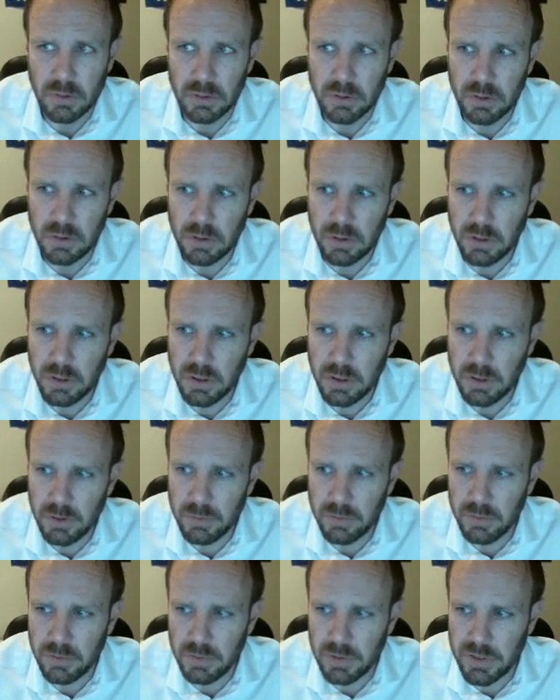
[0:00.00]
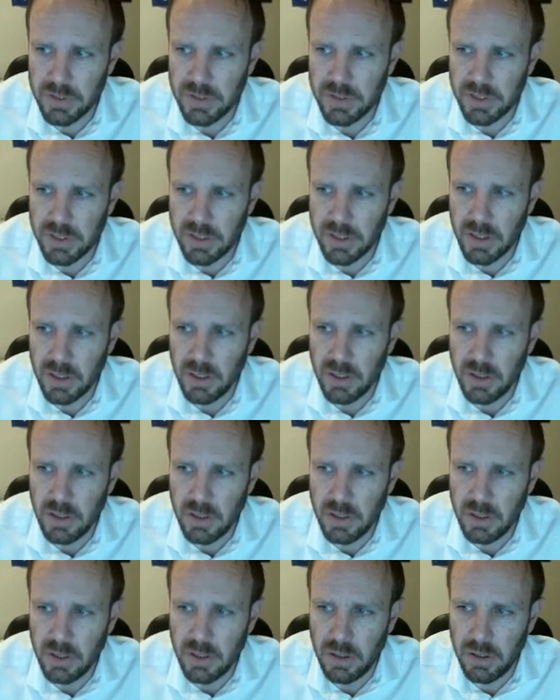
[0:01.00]
or no, let's see.
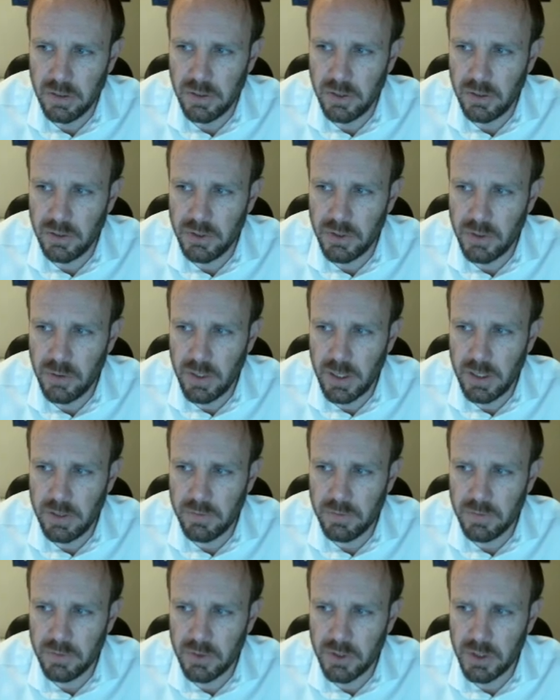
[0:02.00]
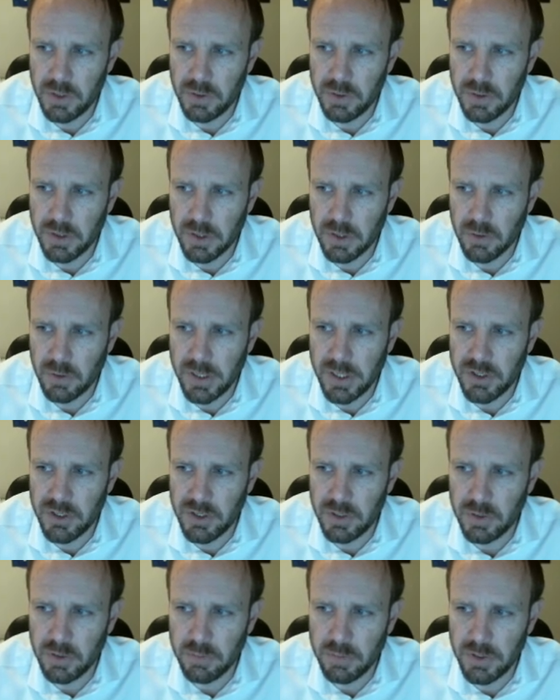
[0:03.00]
Adults who have children and
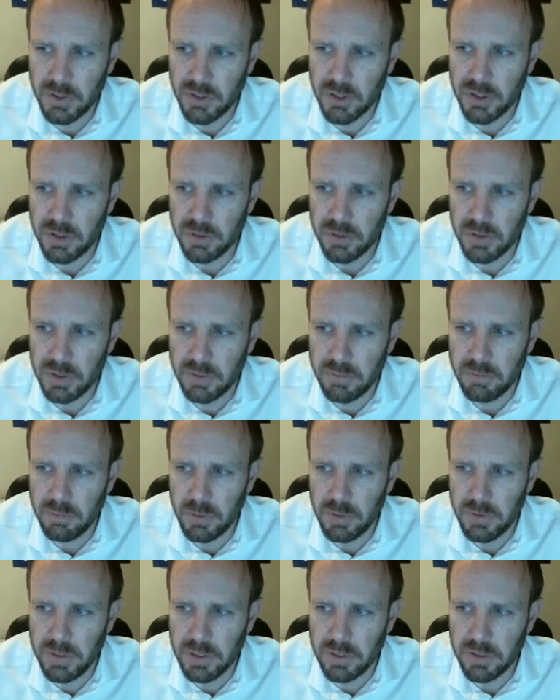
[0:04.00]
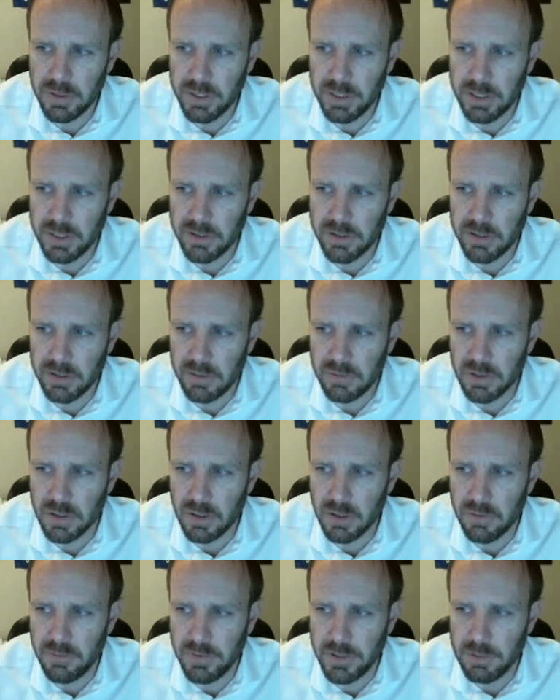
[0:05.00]
grandchildren, but the children have moved out of the house and they've
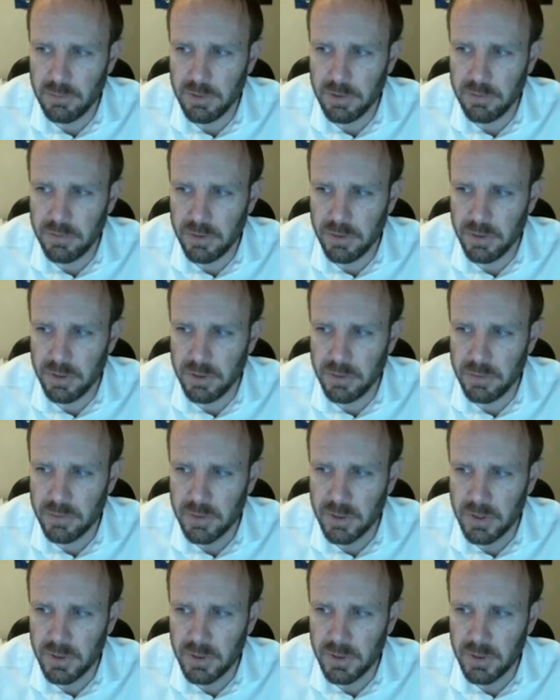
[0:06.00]
started a family of their own.